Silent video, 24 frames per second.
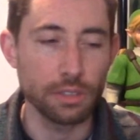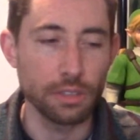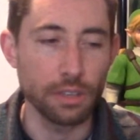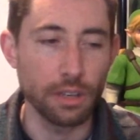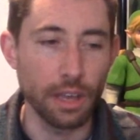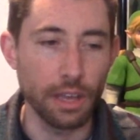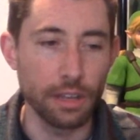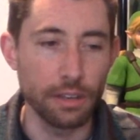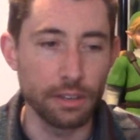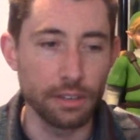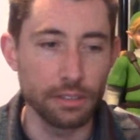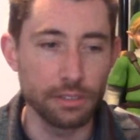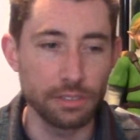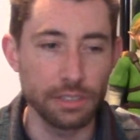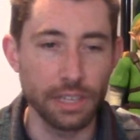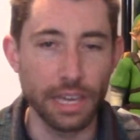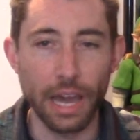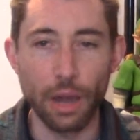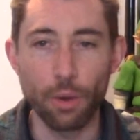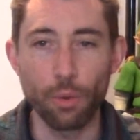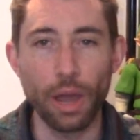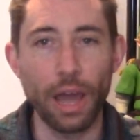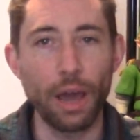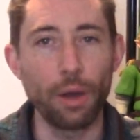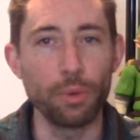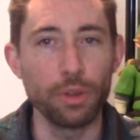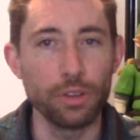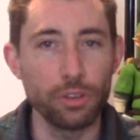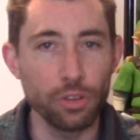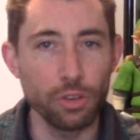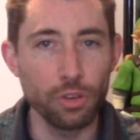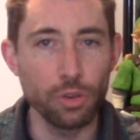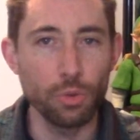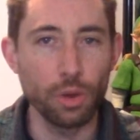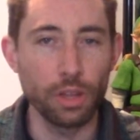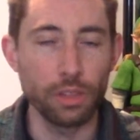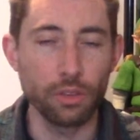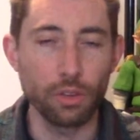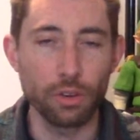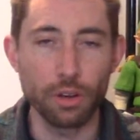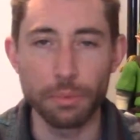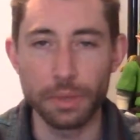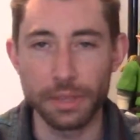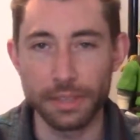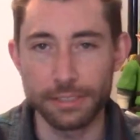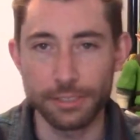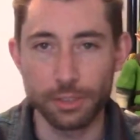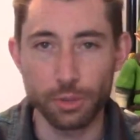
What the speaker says: and see how we do and learn about the